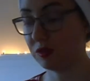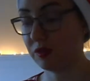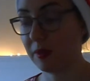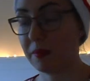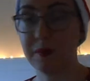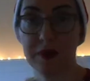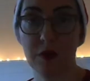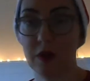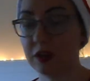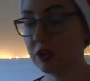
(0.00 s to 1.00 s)
thought that might be
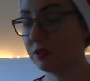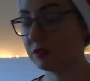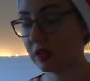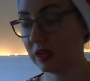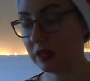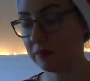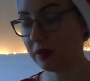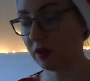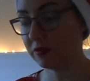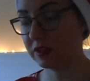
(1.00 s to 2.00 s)
quite cute.
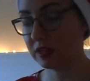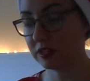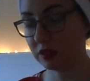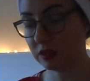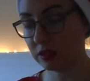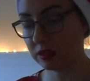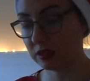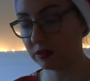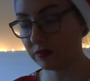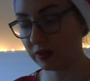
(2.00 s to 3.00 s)
Obviously this
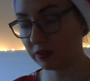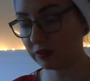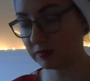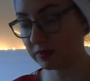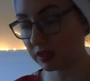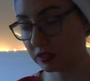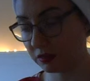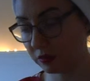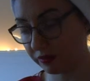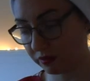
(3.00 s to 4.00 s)
is Father Christmas. I don't
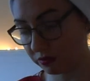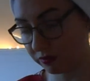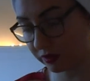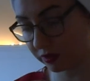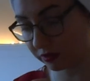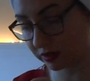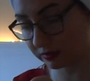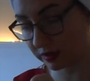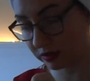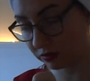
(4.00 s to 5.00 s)
know if they're all Father
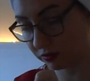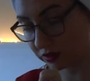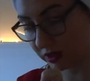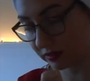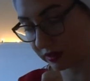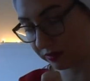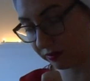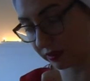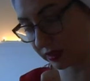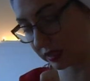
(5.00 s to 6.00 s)
Christmas or if there are different